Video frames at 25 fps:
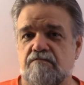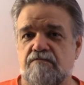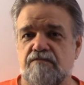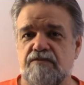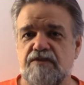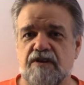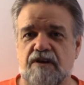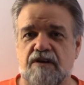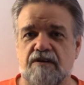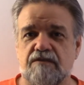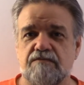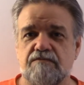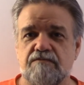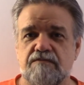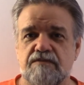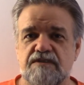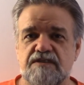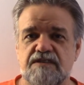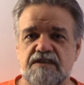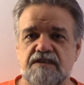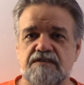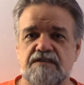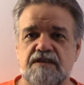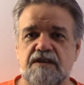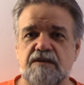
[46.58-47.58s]
You know,
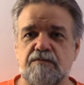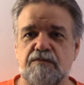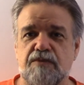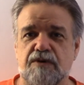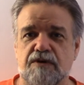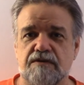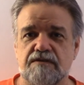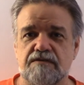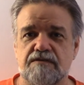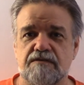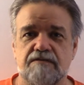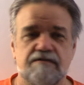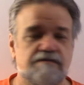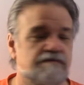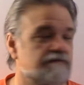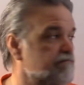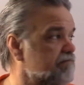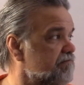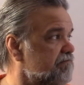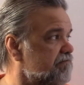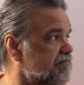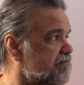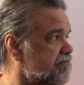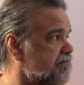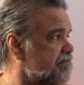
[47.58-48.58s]
16 books.
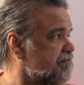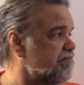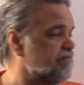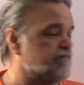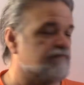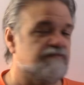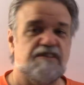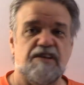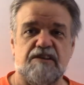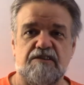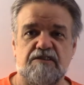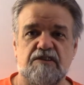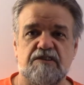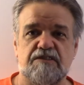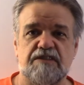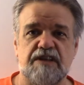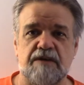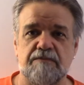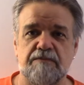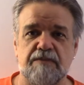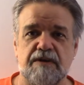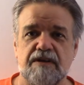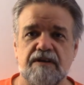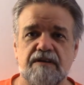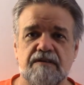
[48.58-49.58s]
Doesn't look that
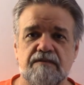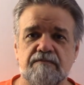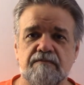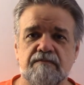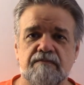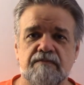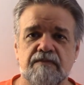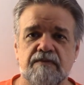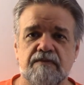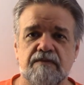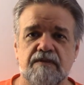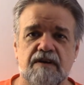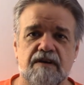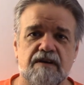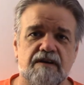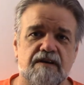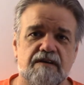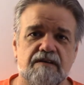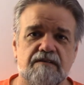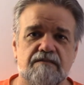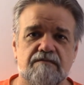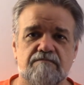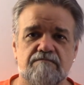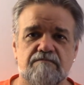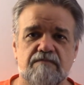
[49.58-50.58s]
many. Uh,
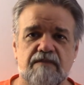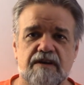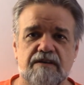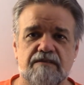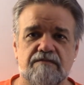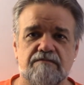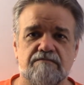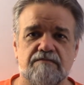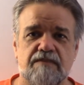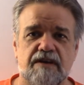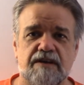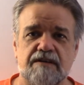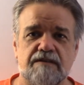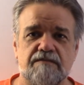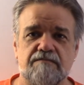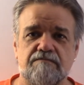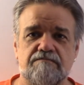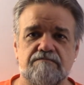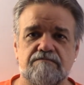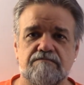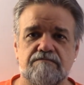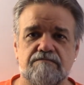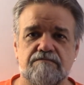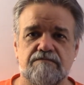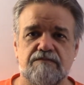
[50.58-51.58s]
I, I can
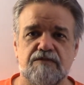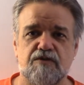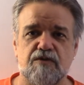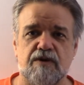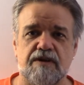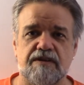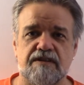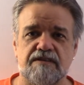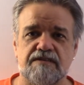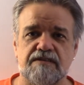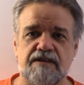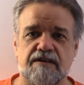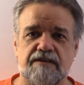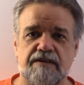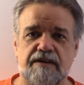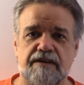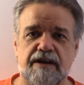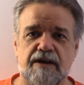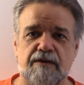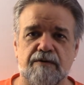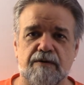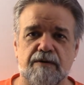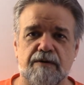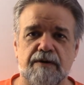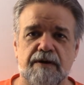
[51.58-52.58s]
crank this out in an
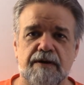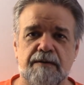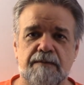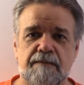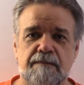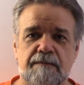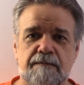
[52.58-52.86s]
hour, right?